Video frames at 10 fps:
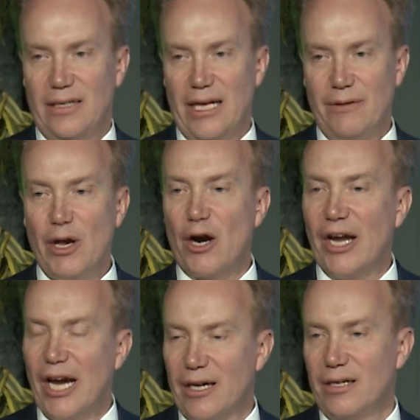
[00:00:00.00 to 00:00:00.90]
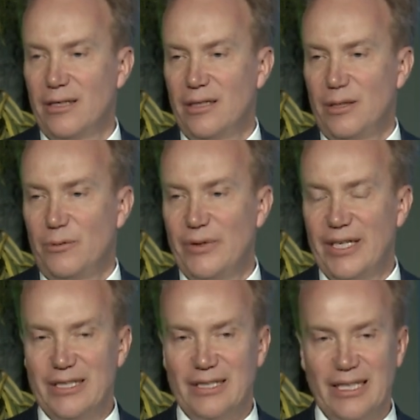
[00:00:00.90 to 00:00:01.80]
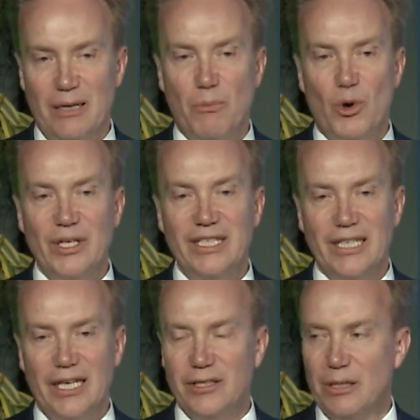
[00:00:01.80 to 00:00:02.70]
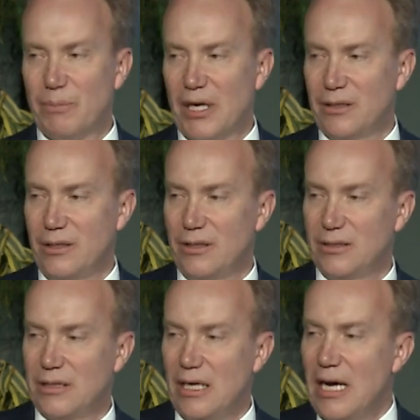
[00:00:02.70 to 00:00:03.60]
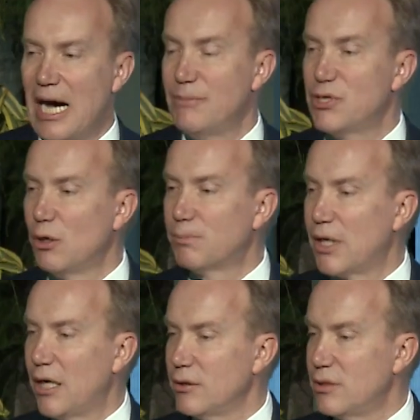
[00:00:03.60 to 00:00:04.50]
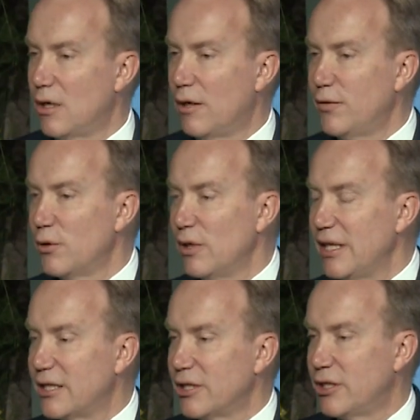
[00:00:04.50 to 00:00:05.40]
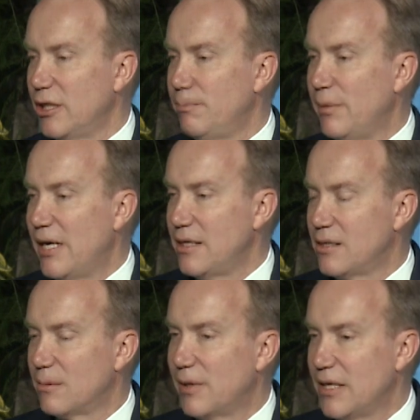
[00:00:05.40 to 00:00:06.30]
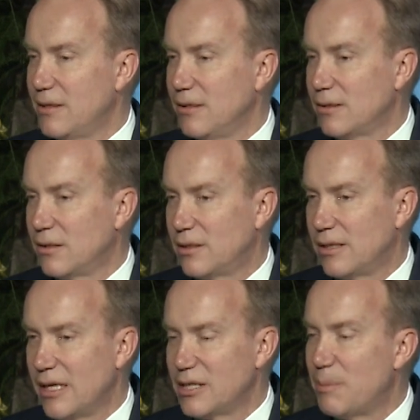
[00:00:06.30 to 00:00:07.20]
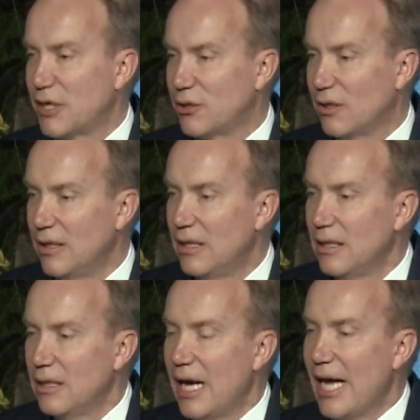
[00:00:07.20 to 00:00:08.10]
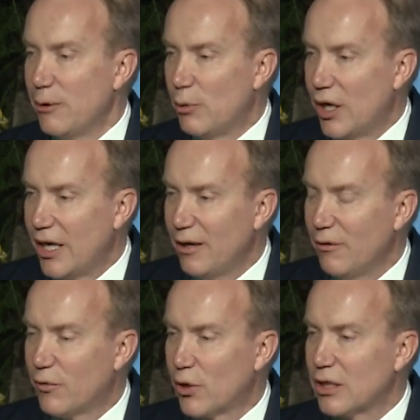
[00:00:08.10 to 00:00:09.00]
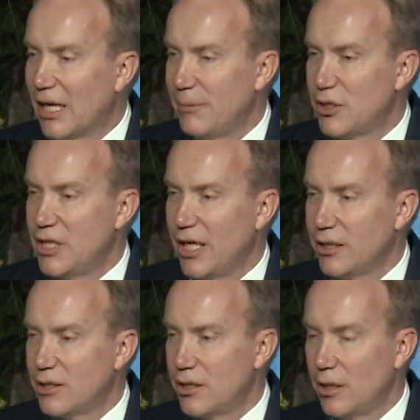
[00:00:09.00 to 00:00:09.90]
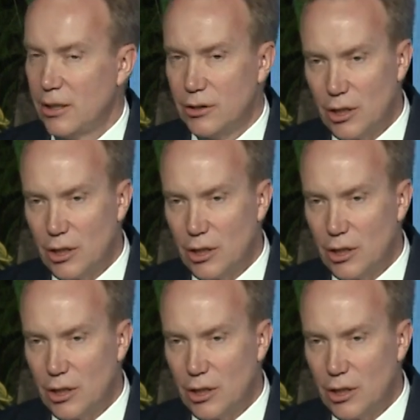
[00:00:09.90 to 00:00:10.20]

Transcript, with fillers: And we are here with uh, more than 90 partners. I'm so proud of your leadership as the President's uh, special envoy for climate change, uh,